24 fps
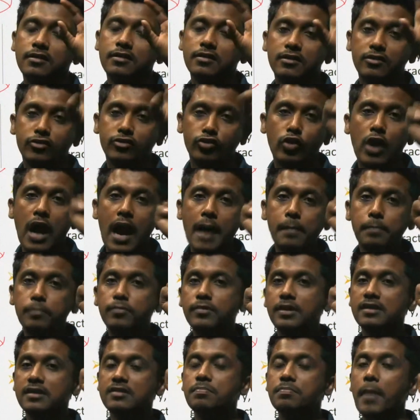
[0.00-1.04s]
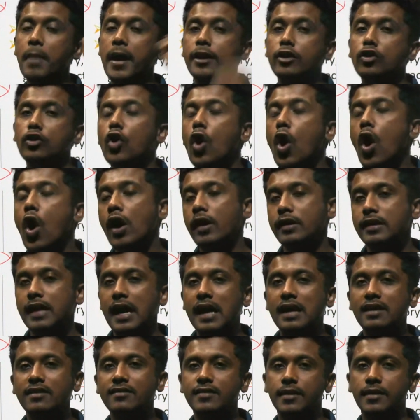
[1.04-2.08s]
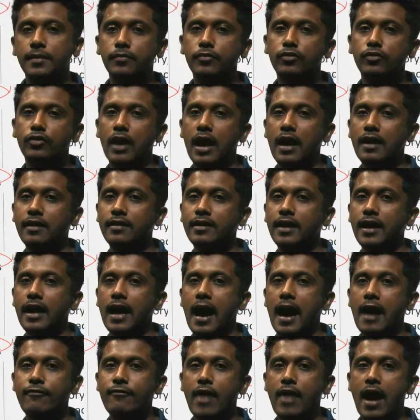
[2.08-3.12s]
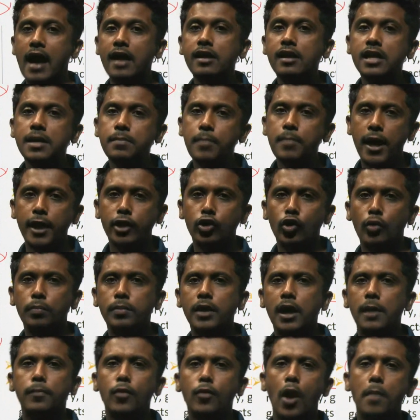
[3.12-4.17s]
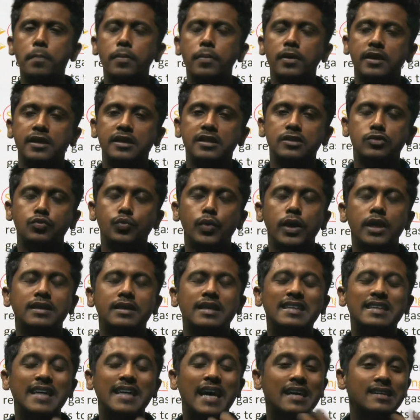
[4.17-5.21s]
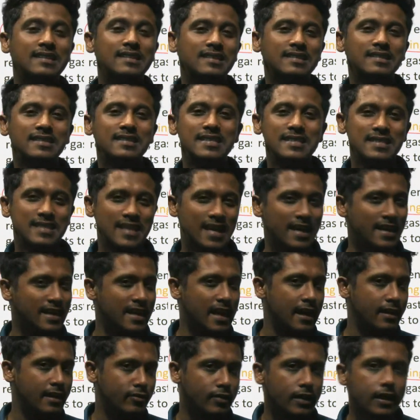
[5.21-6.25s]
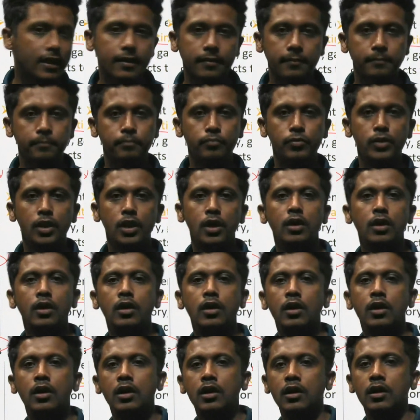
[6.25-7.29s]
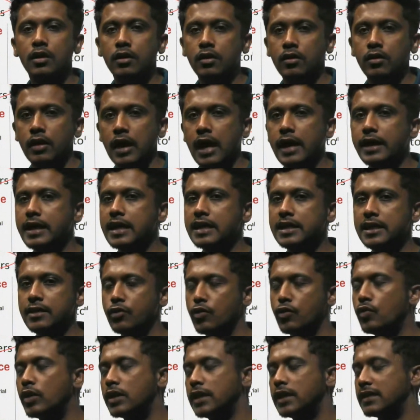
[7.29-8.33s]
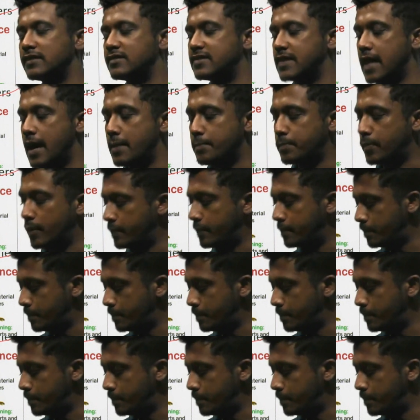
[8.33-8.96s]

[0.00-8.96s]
trap these microorganisms and they have antimicrobial properties where they digest this entire thing. I can give you one example.